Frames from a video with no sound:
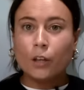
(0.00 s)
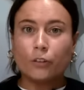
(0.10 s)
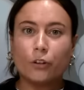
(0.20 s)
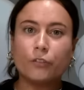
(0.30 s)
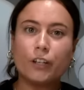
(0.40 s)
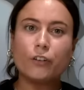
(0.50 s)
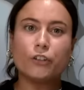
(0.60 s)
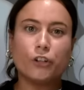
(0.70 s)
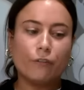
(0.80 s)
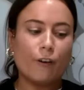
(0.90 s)
So you'll see your
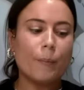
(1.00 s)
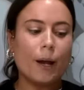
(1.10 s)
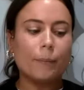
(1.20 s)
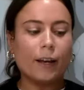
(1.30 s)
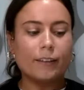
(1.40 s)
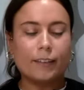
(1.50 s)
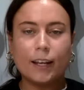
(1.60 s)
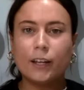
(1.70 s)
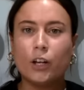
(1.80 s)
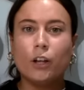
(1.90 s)
shoe foaming up
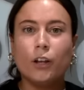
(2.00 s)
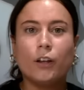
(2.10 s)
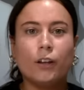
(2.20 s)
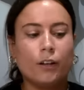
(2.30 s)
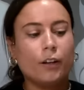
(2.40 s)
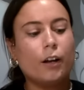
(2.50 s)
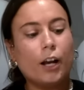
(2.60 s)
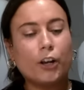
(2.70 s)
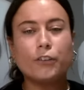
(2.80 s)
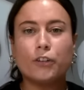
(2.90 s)
nicely.
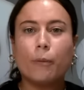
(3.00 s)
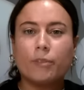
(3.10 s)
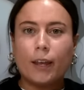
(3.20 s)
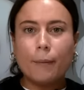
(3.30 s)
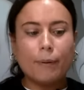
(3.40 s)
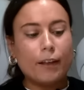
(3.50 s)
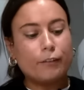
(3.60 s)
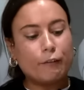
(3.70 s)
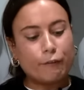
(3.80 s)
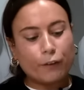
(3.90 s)
A good top tip
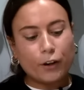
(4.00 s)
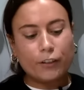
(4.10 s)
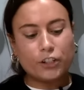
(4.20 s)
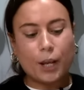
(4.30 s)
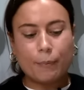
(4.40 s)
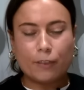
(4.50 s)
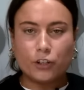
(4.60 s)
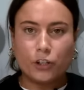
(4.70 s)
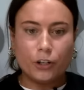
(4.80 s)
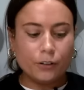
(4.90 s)
is follow the shape of the
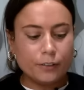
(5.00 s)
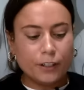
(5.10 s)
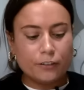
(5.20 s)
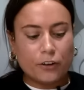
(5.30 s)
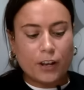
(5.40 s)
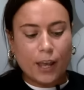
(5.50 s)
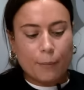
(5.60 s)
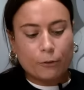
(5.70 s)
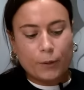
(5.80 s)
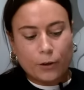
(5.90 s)
shoe so you can
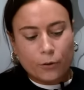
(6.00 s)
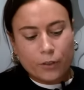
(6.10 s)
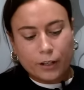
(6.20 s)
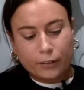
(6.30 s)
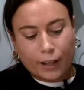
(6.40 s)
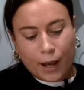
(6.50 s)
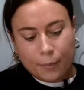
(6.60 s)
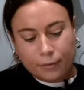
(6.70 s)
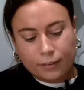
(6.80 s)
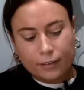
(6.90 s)
get between all the little
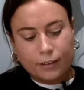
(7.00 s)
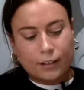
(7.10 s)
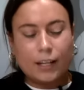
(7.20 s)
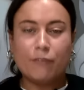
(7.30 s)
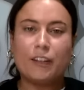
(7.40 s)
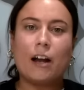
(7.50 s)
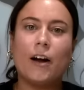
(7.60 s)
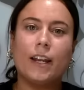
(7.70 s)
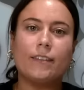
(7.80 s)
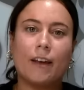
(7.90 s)
gaps, lifting out
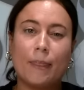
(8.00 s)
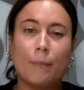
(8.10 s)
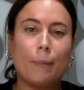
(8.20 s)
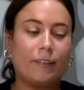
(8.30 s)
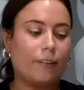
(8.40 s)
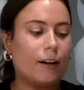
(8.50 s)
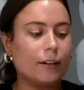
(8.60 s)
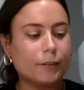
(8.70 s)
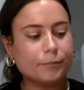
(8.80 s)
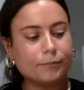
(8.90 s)
any dirt that might be stuck.